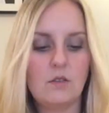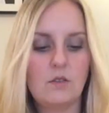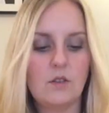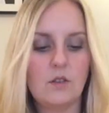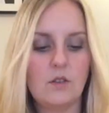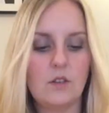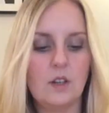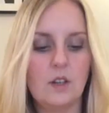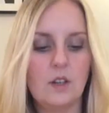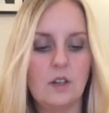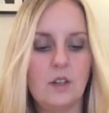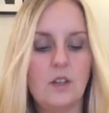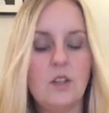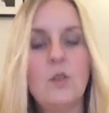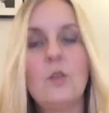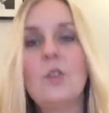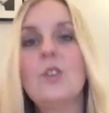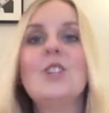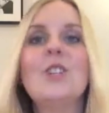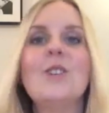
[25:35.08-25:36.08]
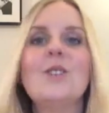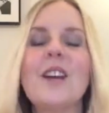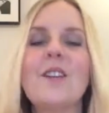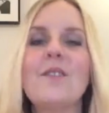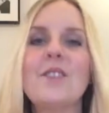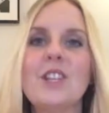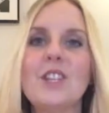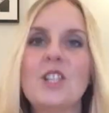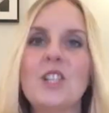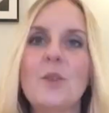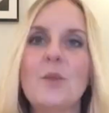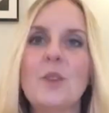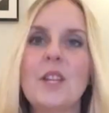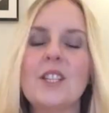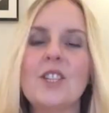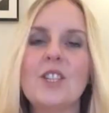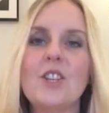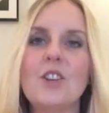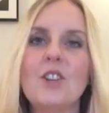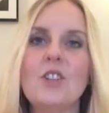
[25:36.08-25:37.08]
sorry, you can choose everything to do with
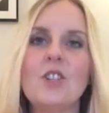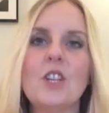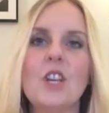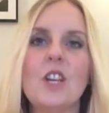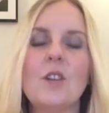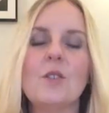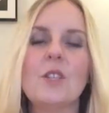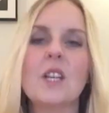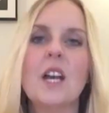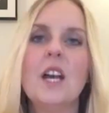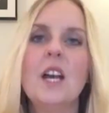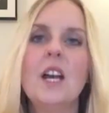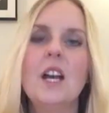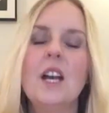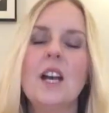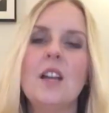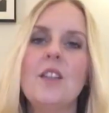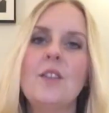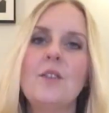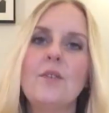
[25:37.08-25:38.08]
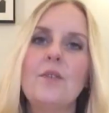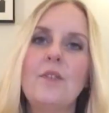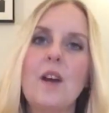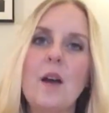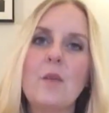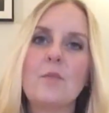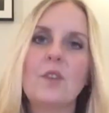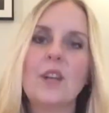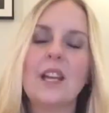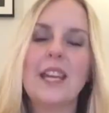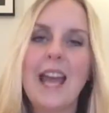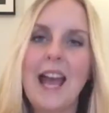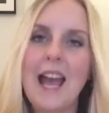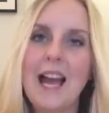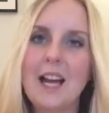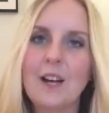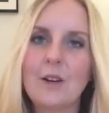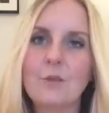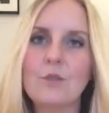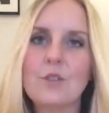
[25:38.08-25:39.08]
it. So you can choose the fabric
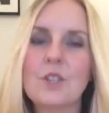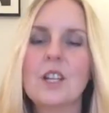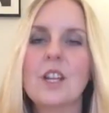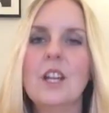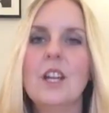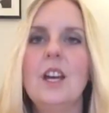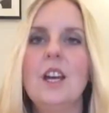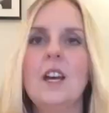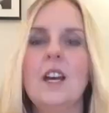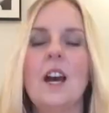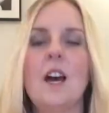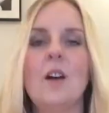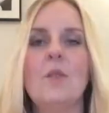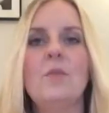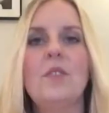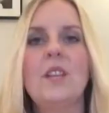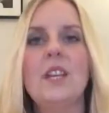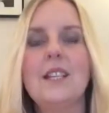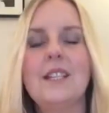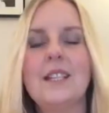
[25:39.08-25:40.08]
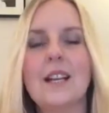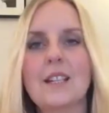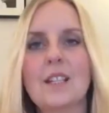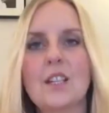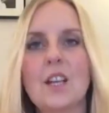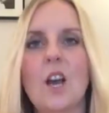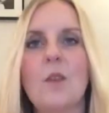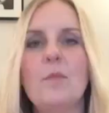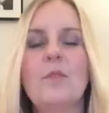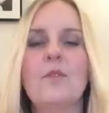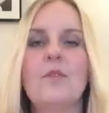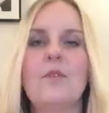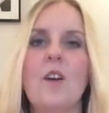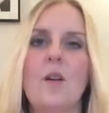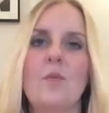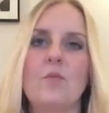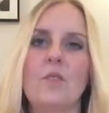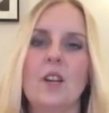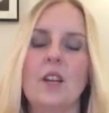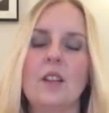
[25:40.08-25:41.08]
count, um, the exact type of
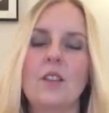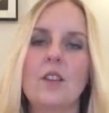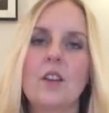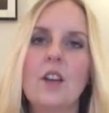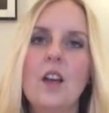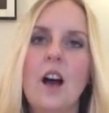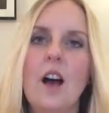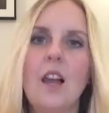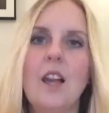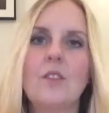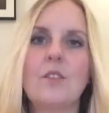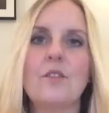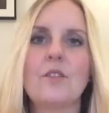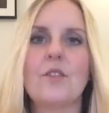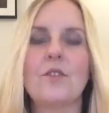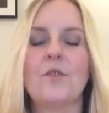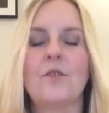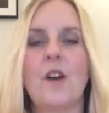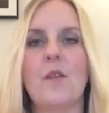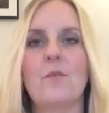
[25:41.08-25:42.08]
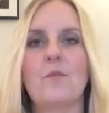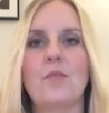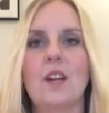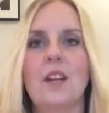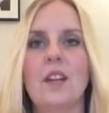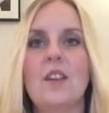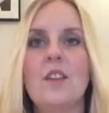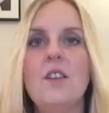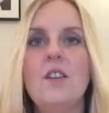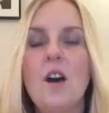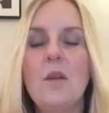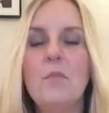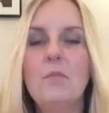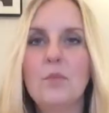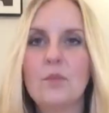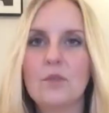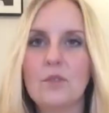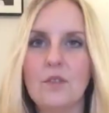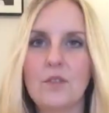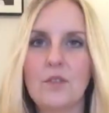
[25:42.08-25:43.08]
fabric, the colour of the fabric, the
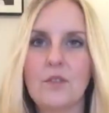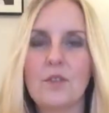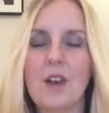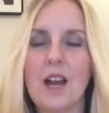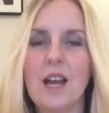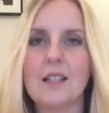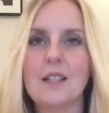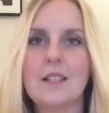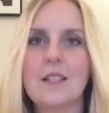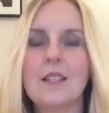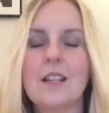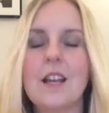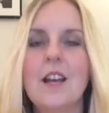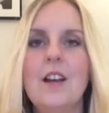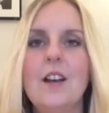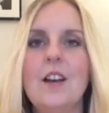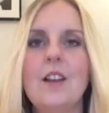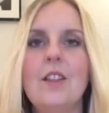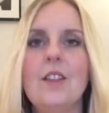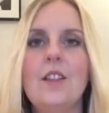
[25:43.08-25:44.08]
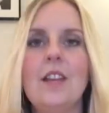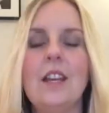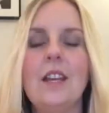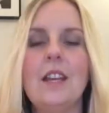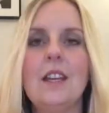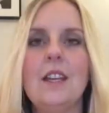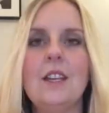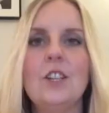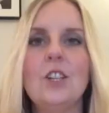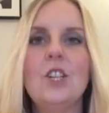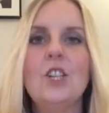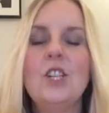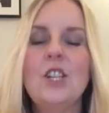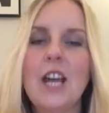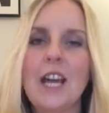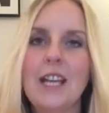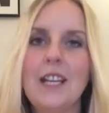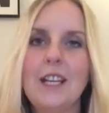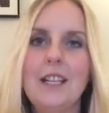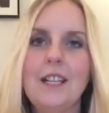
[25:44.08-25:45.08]
number of threads, the
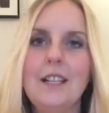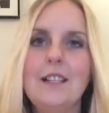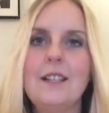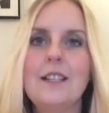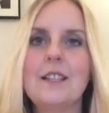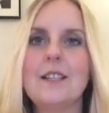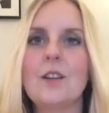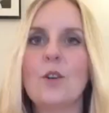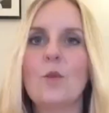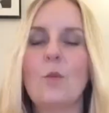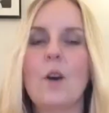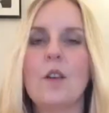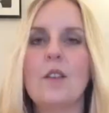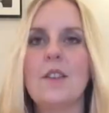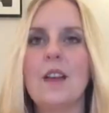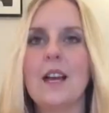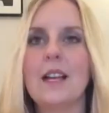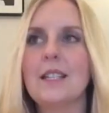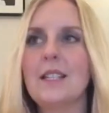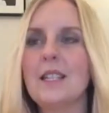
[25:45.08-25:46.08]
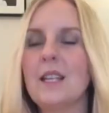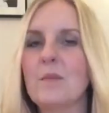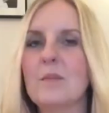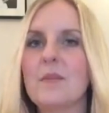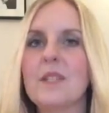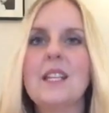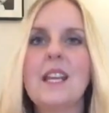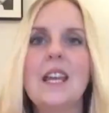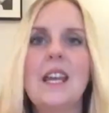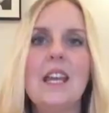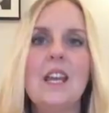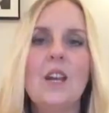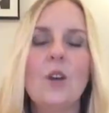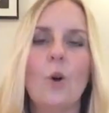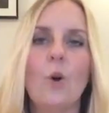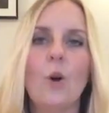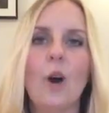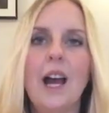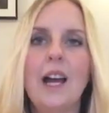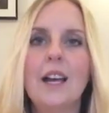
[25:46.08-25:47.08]
shades, whether that's DMC
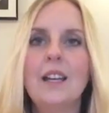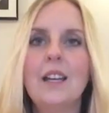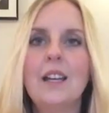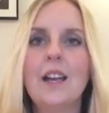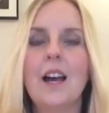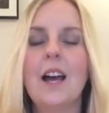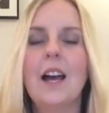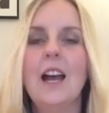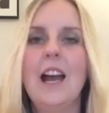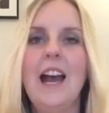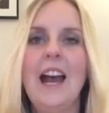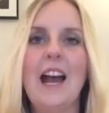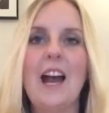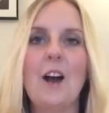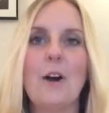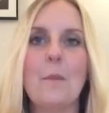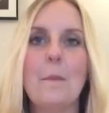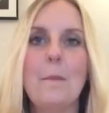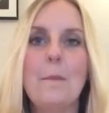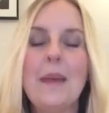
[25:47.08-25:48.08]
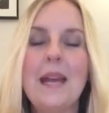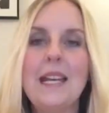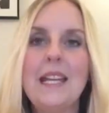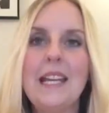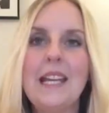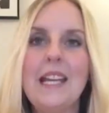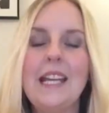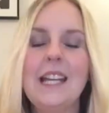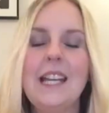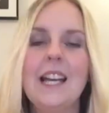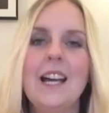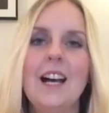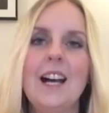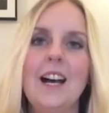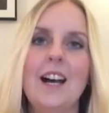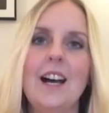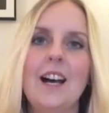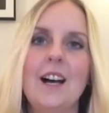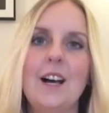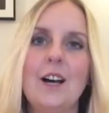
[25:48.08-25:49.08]
or Anchor, how many,
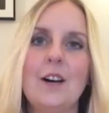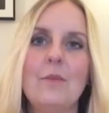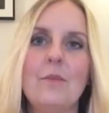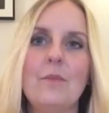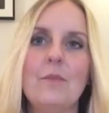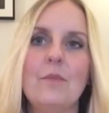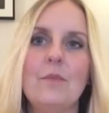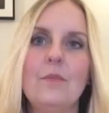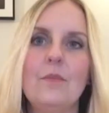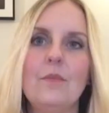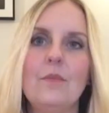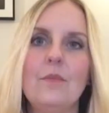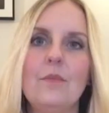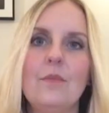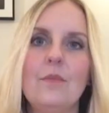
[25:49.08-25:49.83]
um,